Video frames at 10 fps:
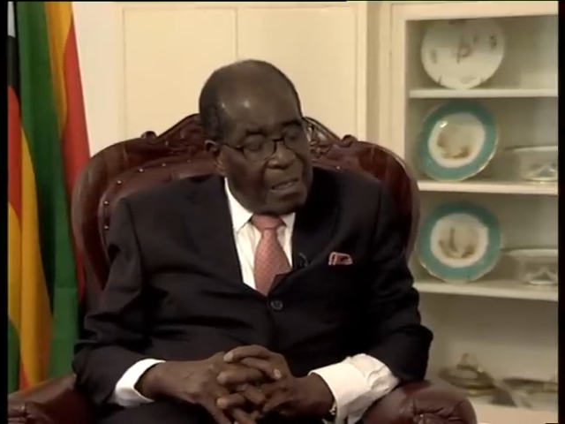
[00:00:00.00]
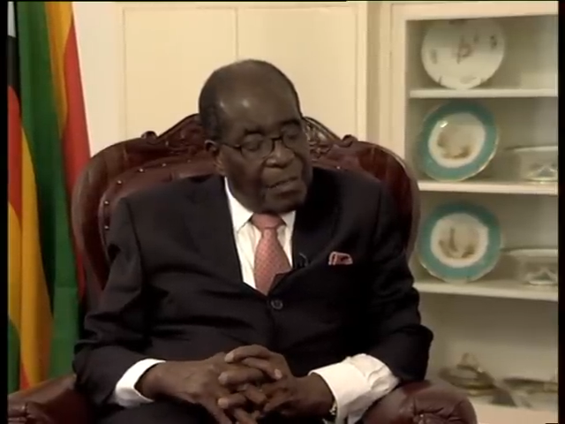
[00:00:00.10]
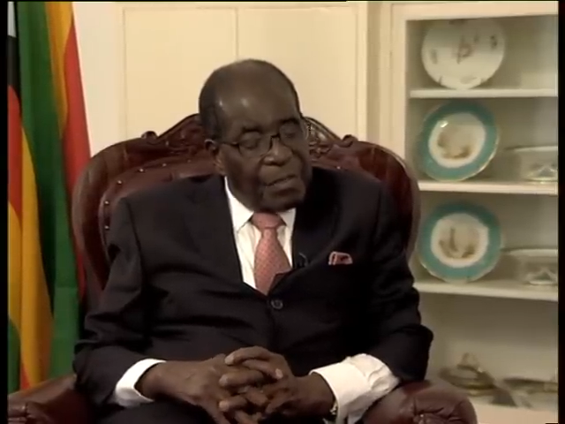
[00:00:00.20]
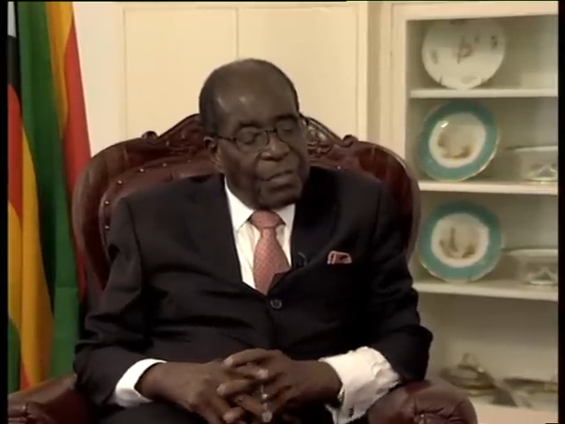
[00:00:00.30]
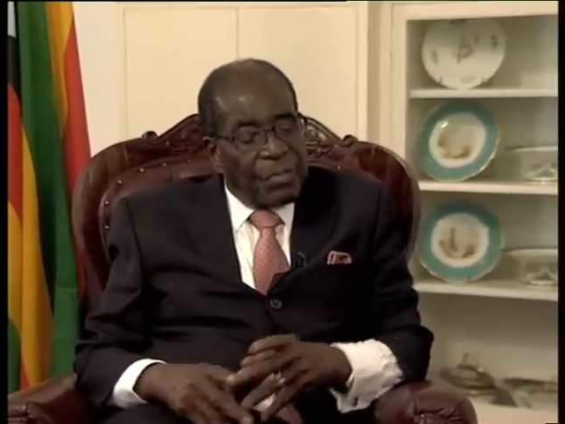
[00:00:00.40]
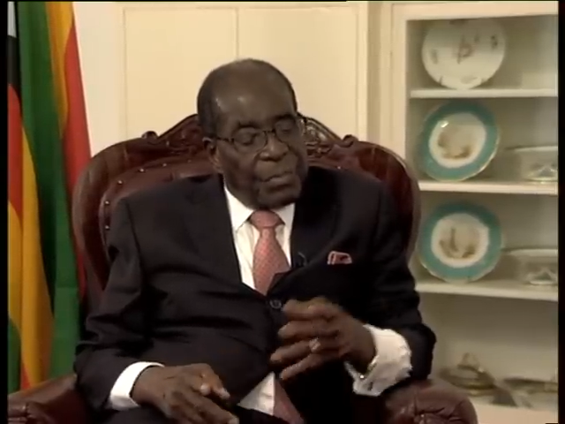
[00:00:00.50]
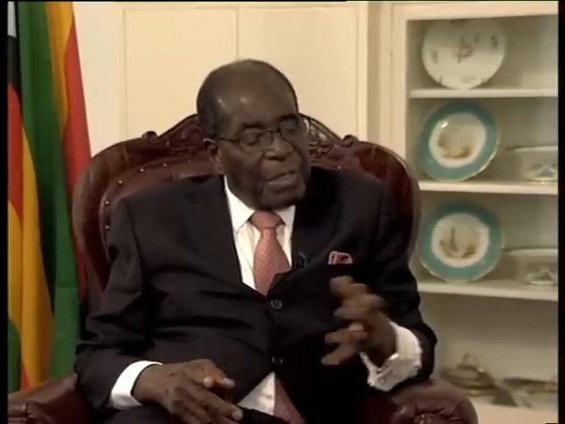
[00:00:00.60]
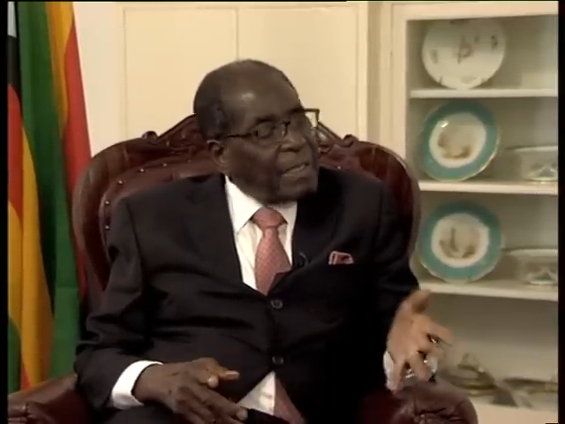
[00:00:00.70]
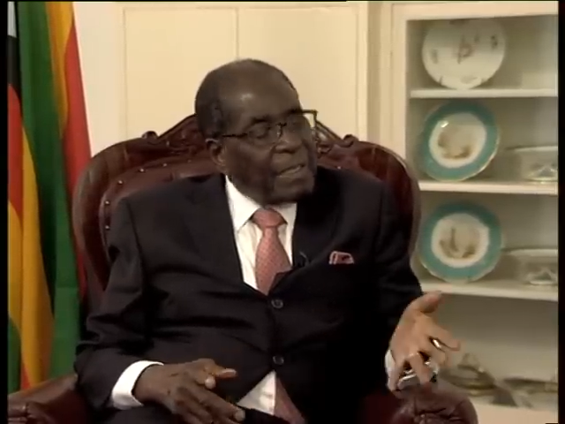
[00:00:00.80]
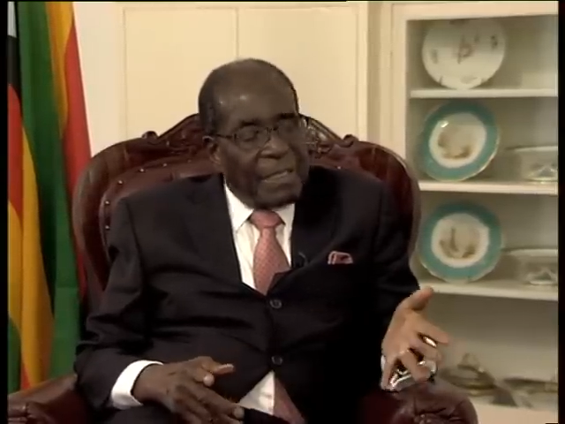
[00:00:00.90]

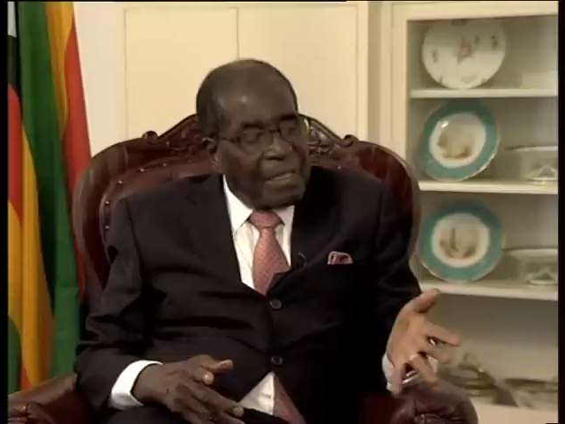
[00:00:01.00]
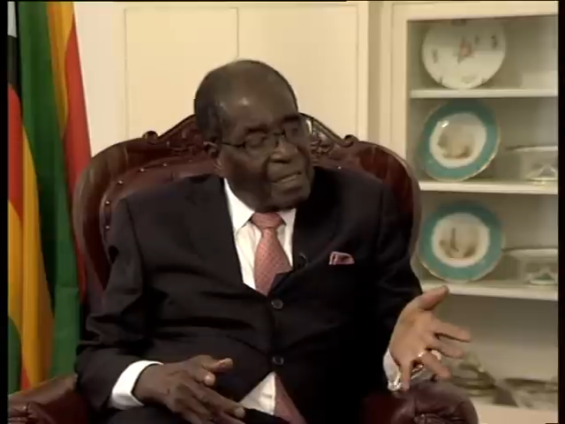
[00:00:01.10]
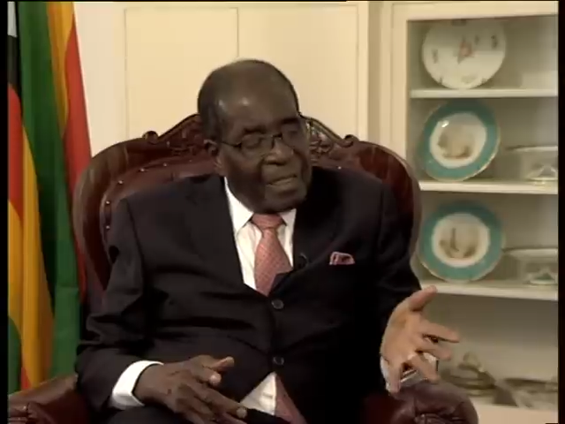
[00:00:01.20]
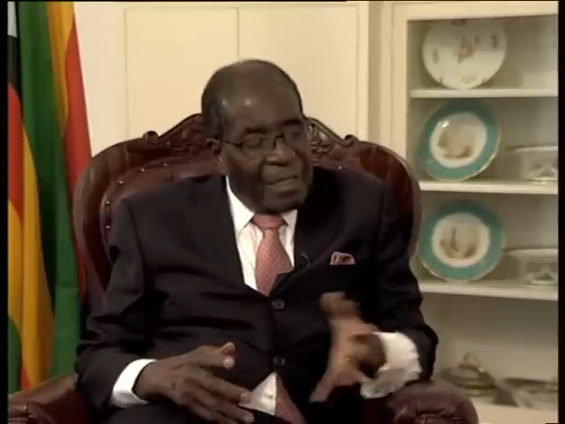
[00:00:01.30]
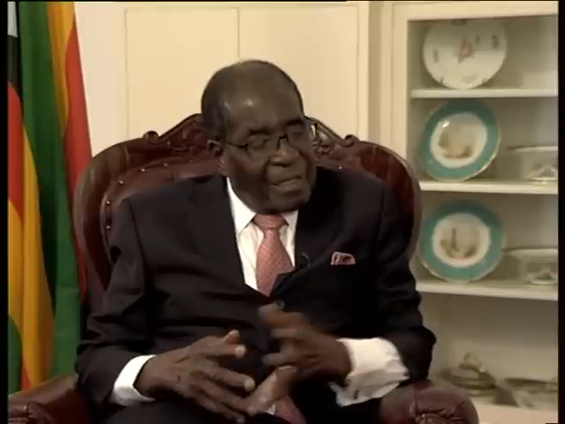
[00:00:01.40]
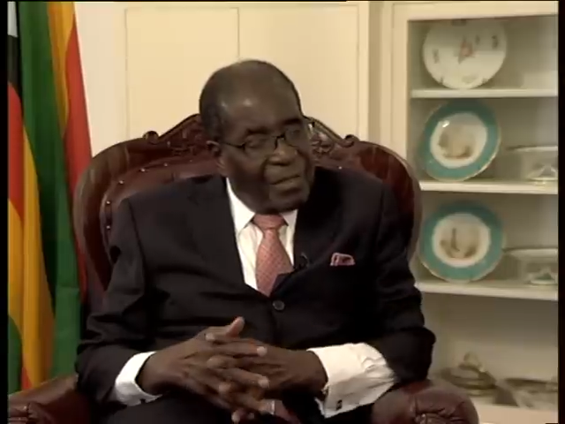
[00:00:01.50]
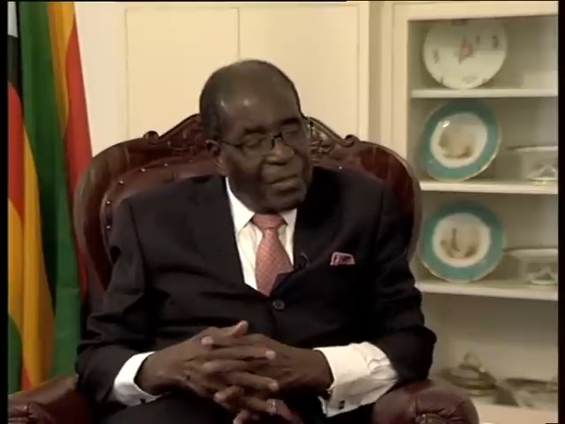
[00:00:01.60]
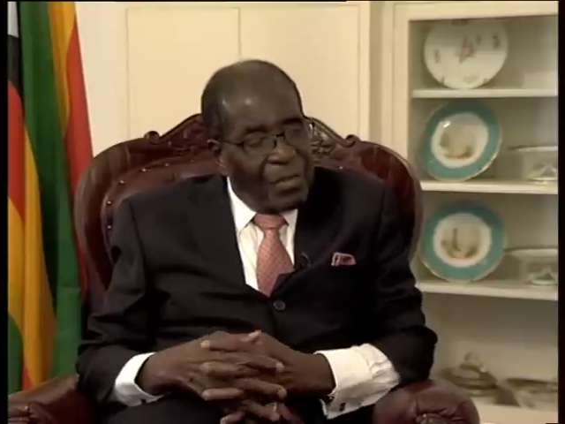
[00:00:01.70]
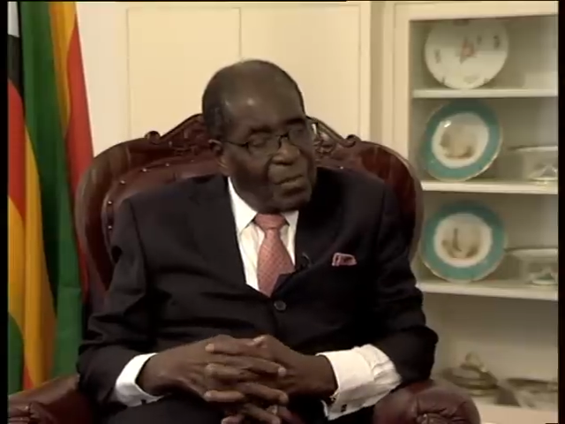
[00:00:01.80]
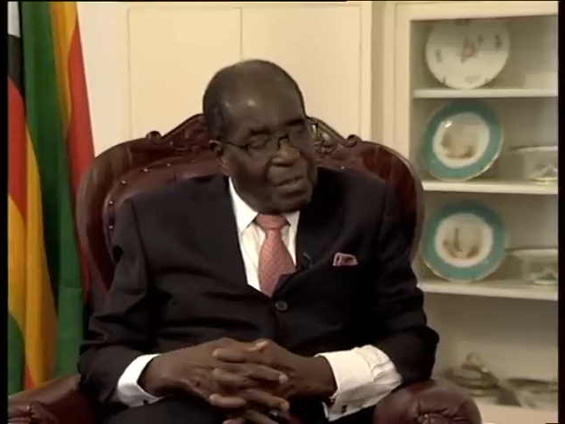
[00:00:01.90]
stupidity,
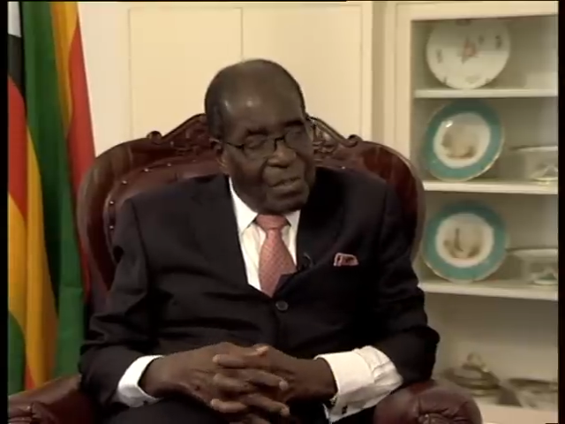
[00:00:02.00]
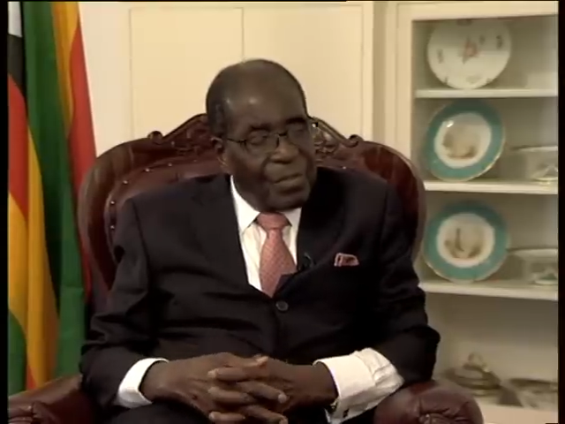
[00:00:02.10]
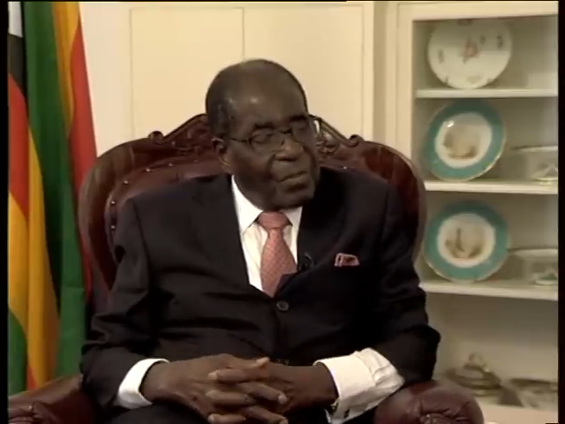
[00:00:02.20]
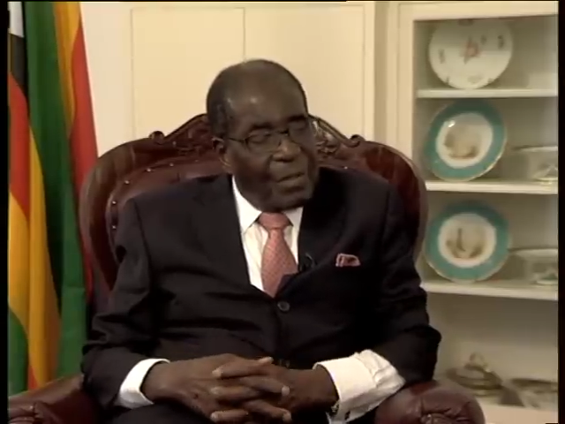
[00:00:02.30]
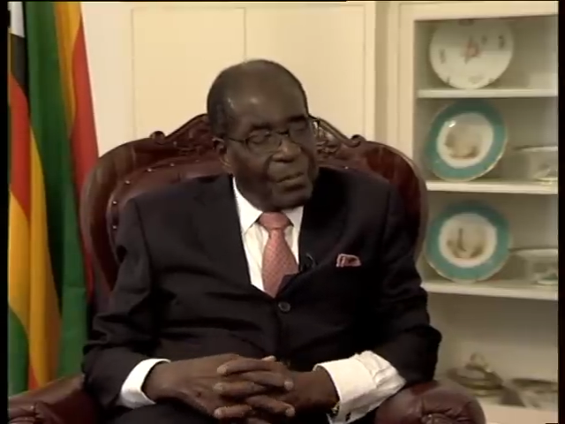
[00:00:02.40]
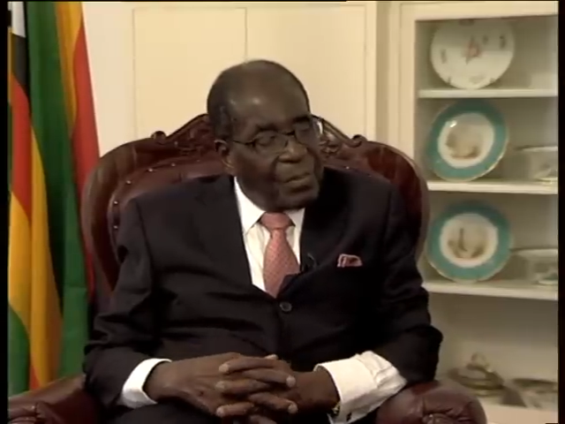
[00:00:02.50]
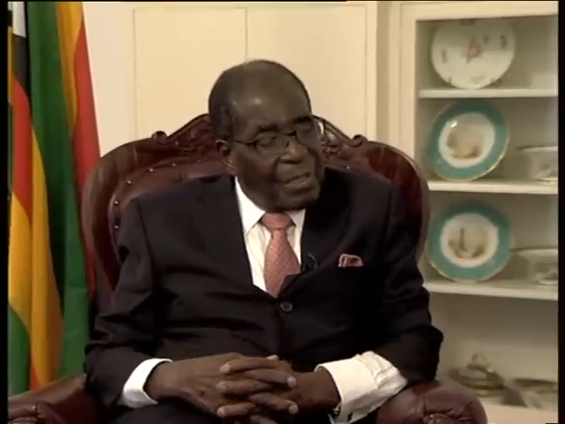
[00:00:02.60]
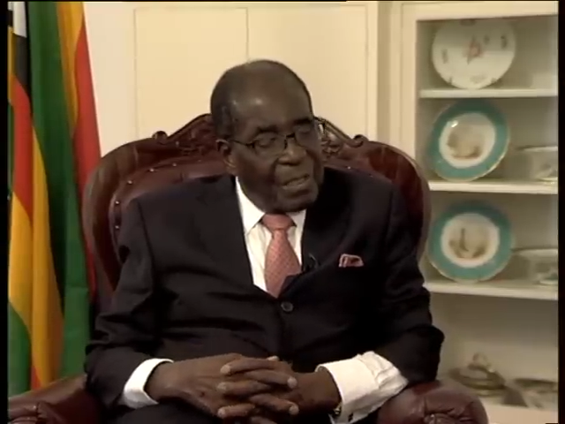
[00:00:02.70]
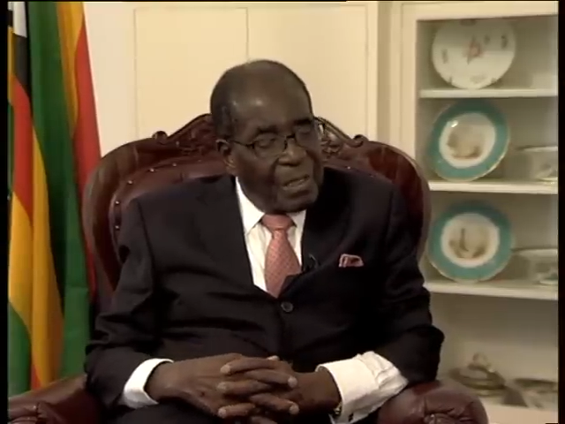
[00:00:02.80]
was dropped.